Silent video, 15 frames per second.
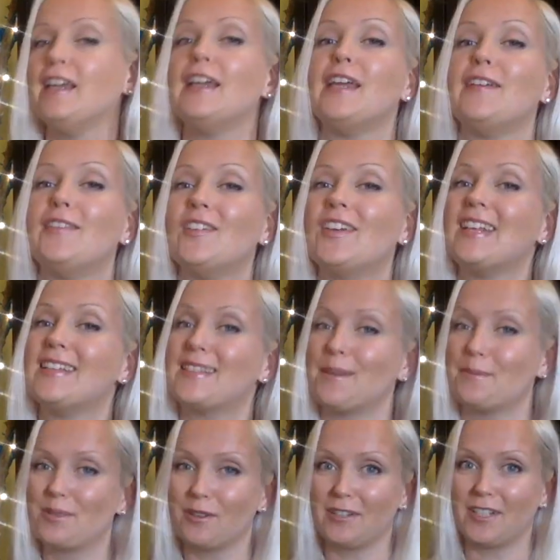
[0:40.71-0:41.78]
if you need some
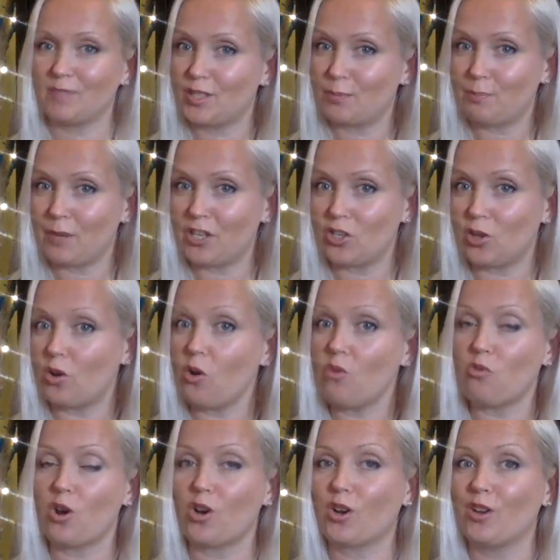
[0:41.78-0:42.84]
sort of special
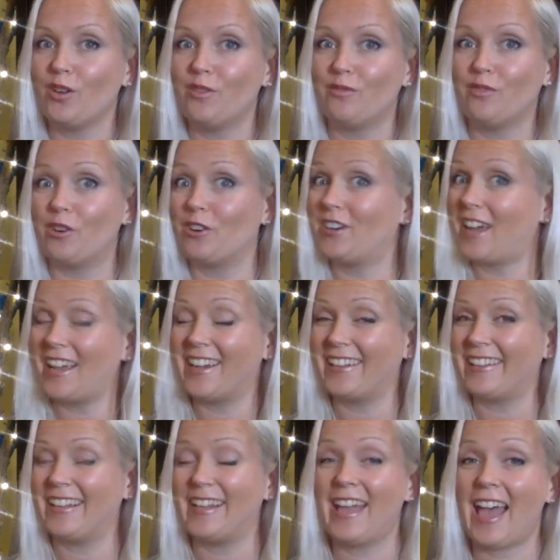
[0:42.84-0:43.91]
rock for die
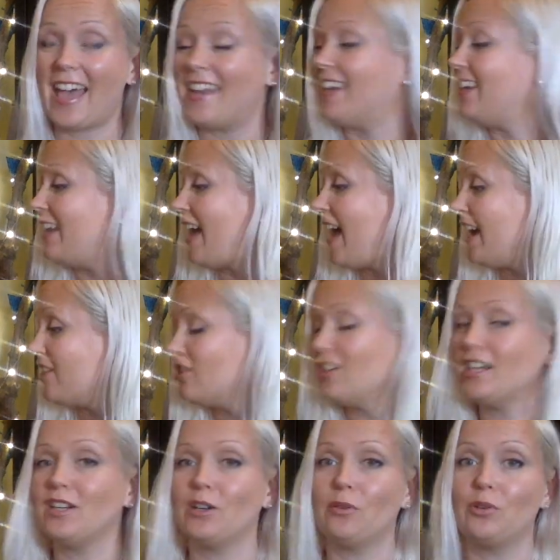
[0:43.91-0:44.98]
cutting, and
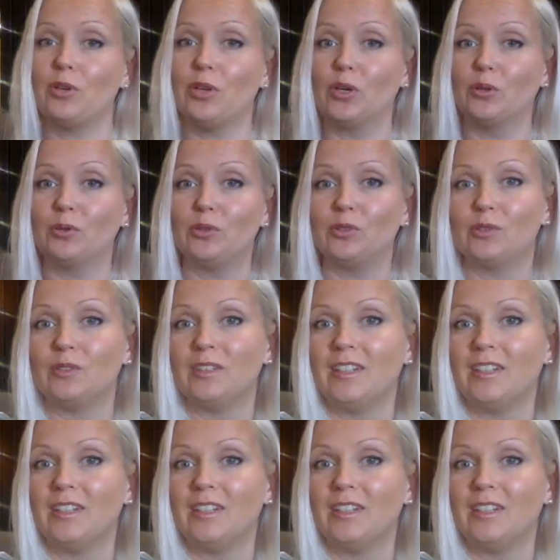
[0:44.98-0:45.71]
actually no, you don't.